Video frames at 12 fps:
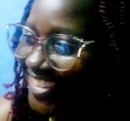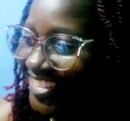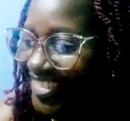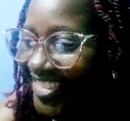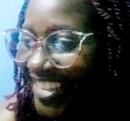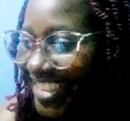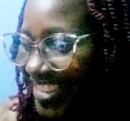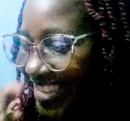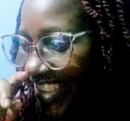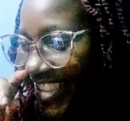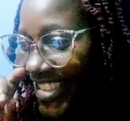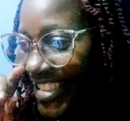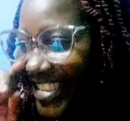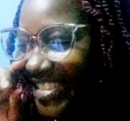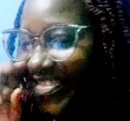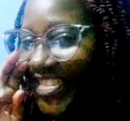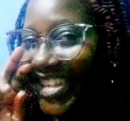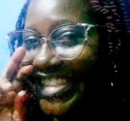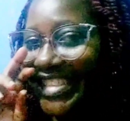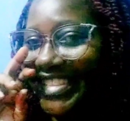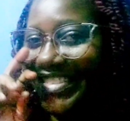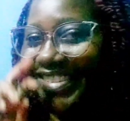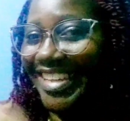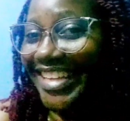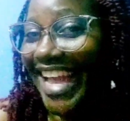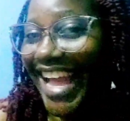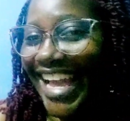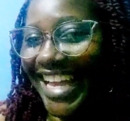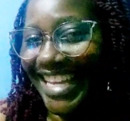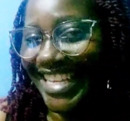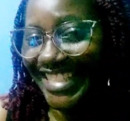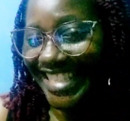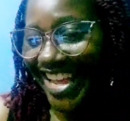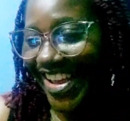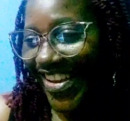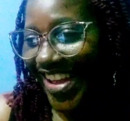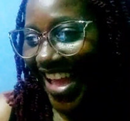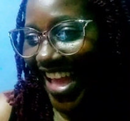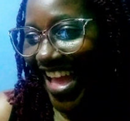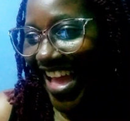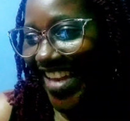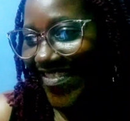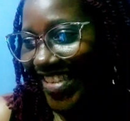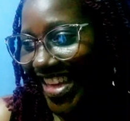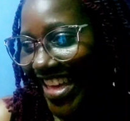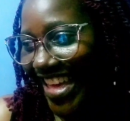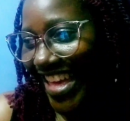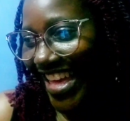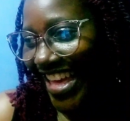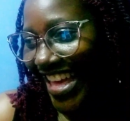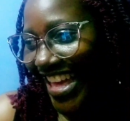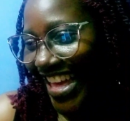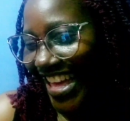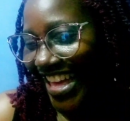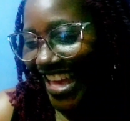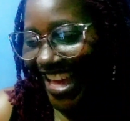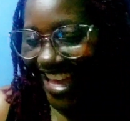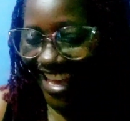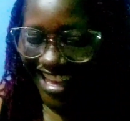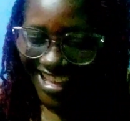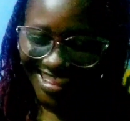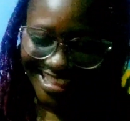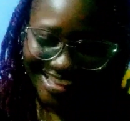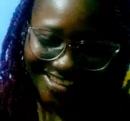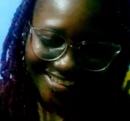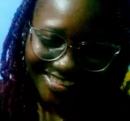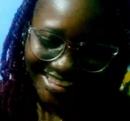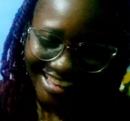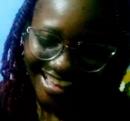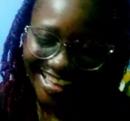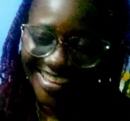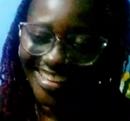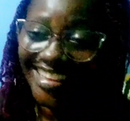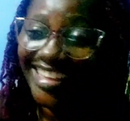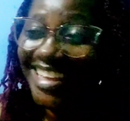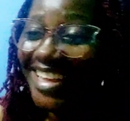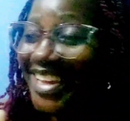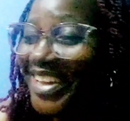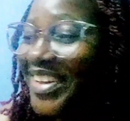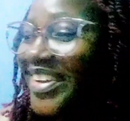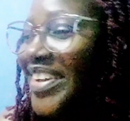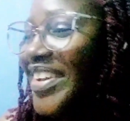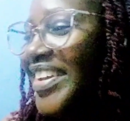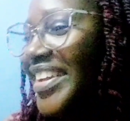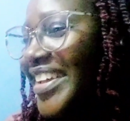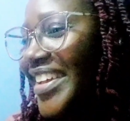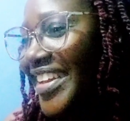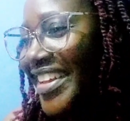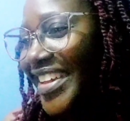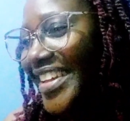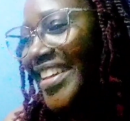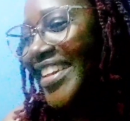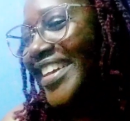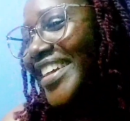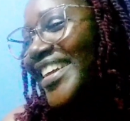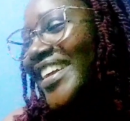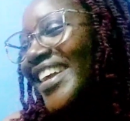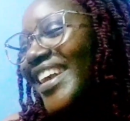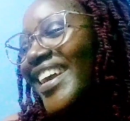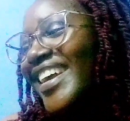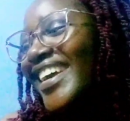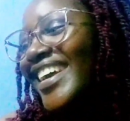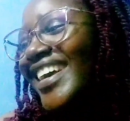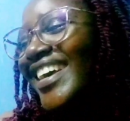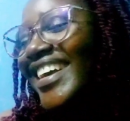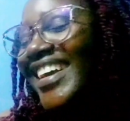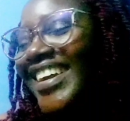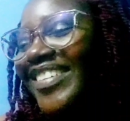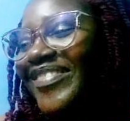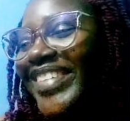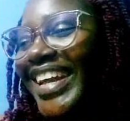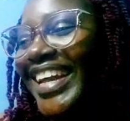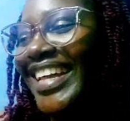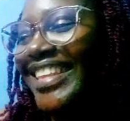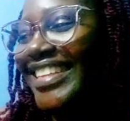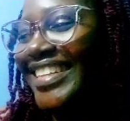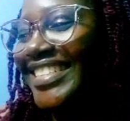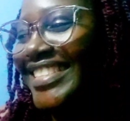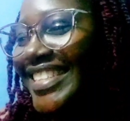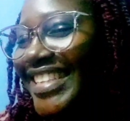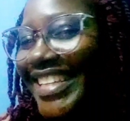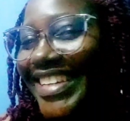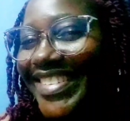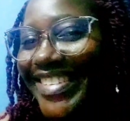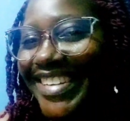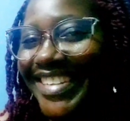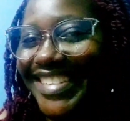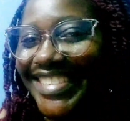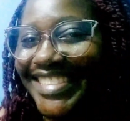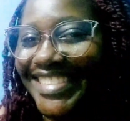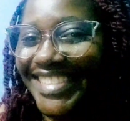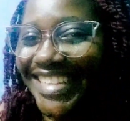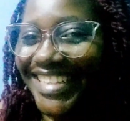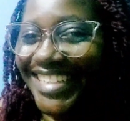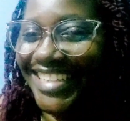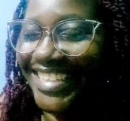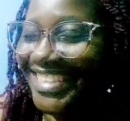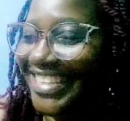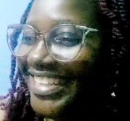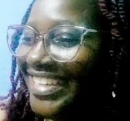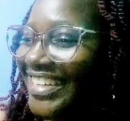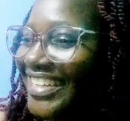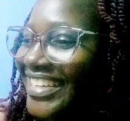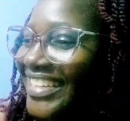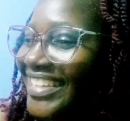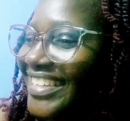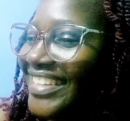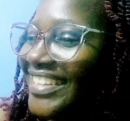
He changed his voice. Like, I don't have it. I don't have it. Oh man, he's hilarious, not gonna lie.